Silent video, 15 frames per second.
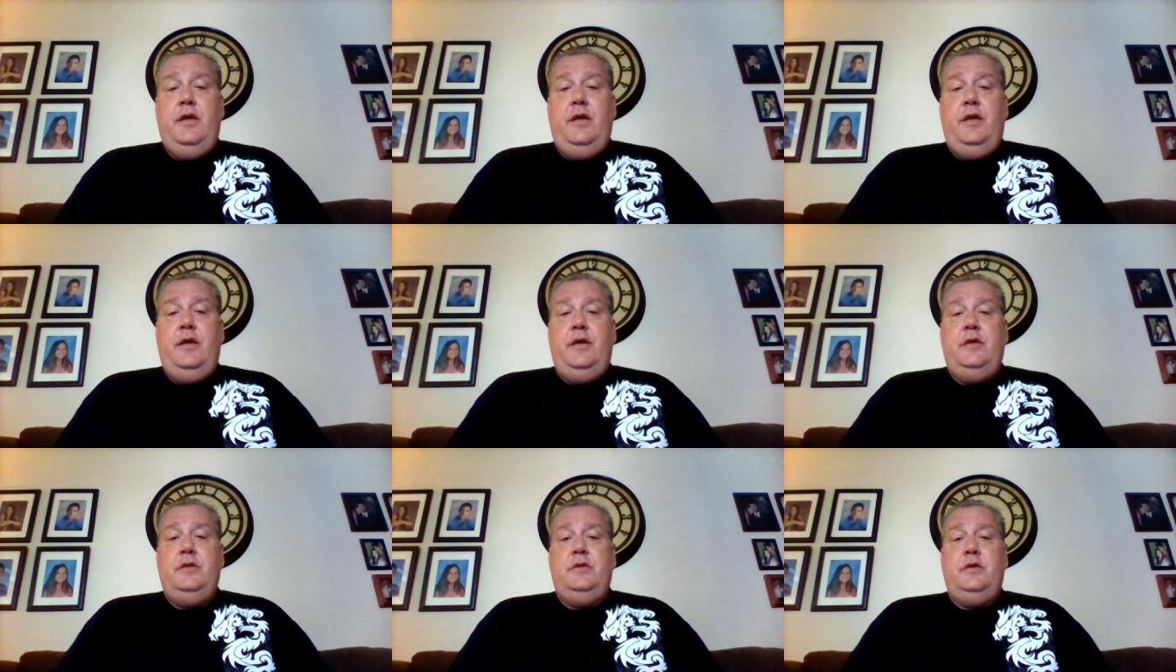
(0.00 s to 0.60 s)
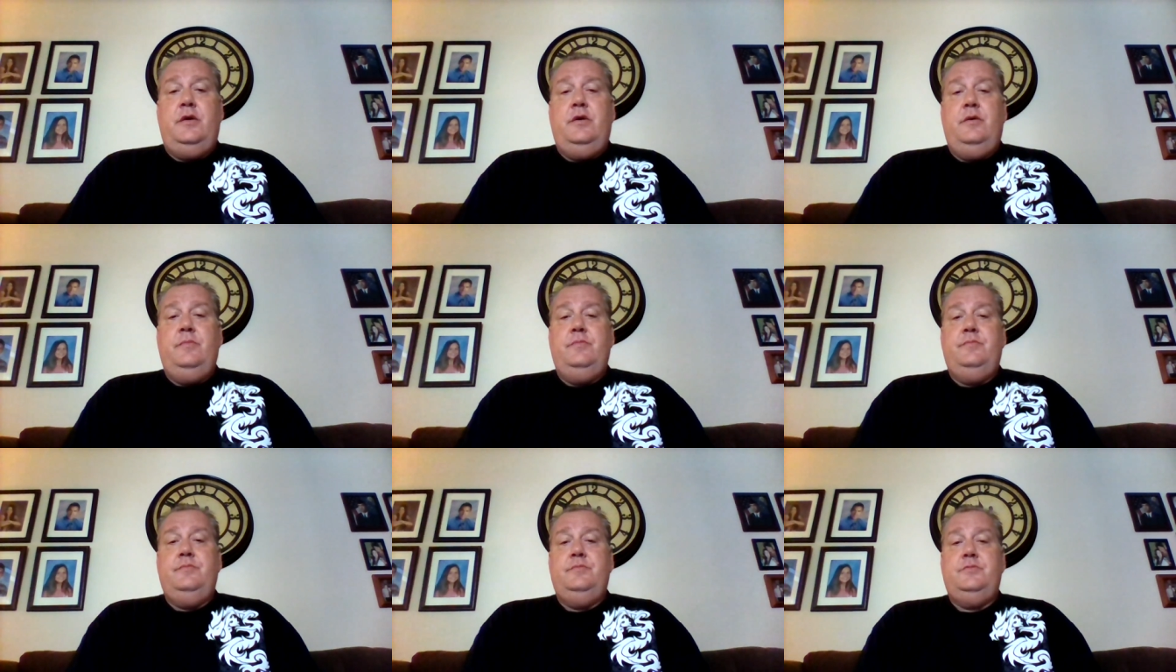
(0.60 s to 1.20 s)
and
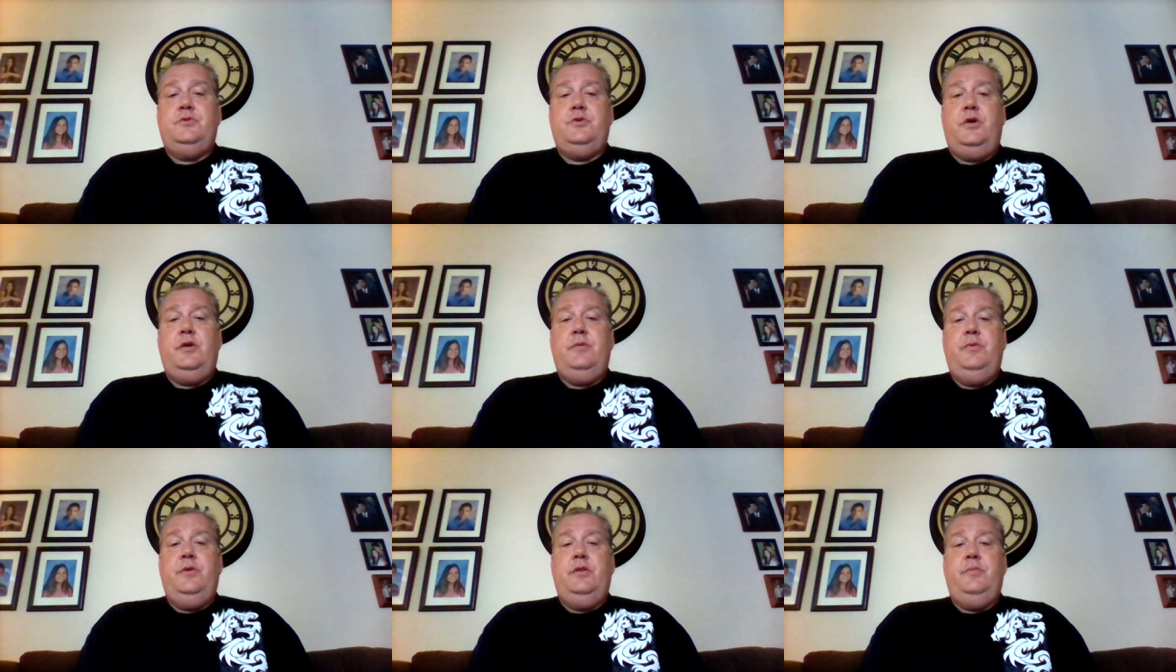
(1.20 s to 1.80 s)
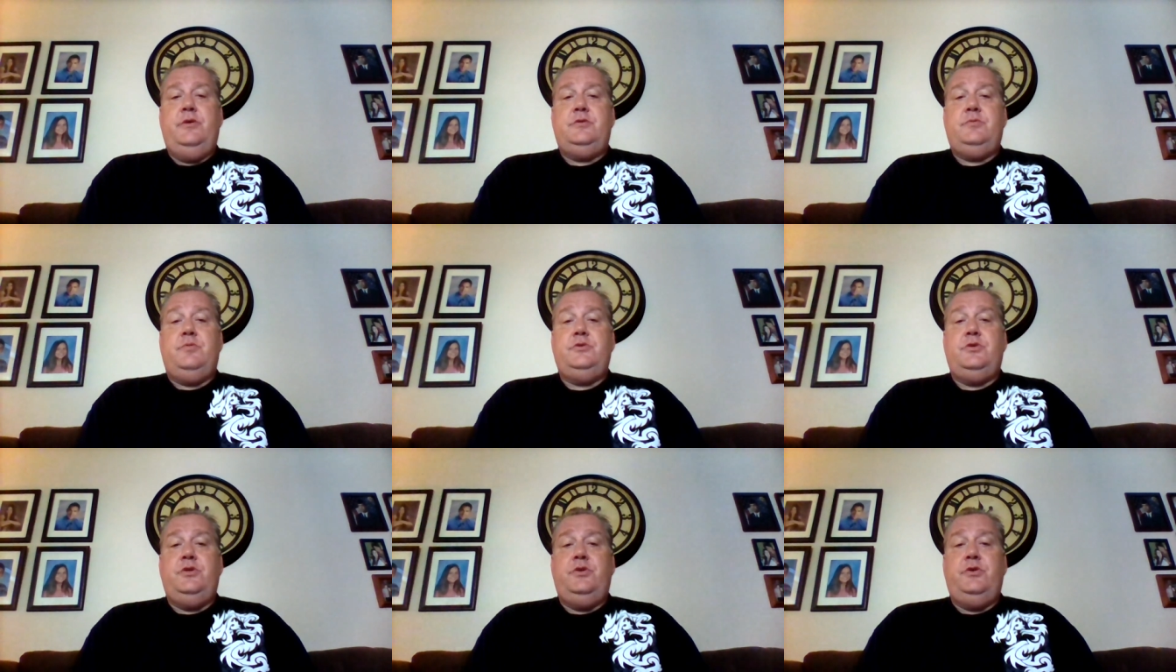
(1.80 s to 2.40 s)
um, try to be the best
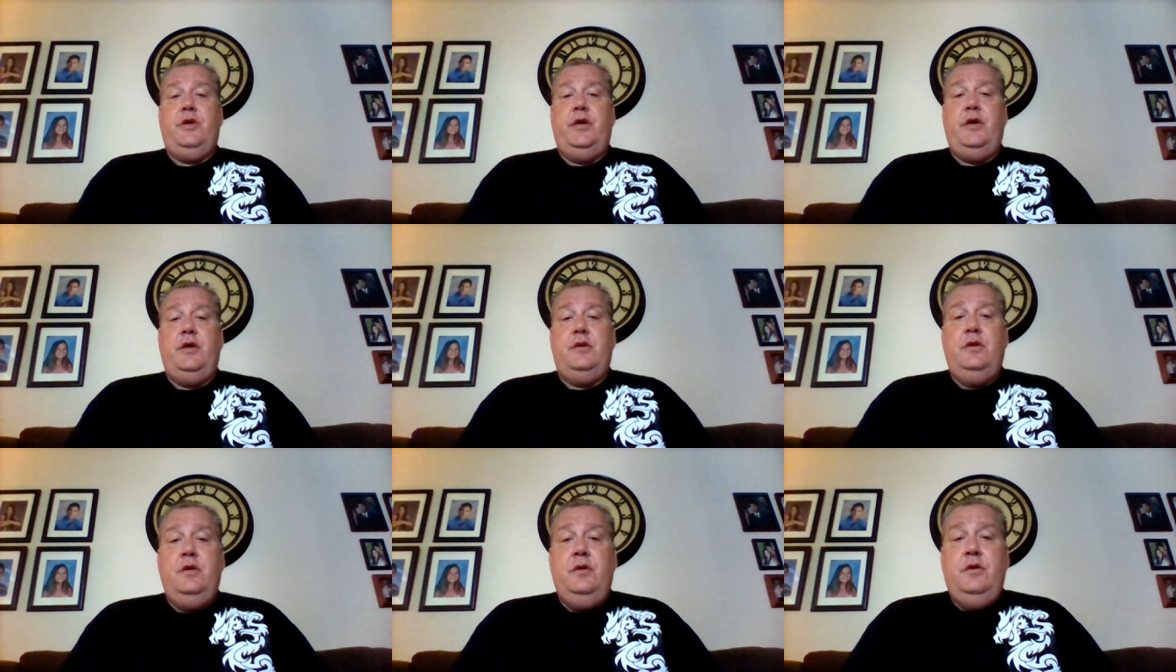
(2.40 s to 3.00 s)
person you can.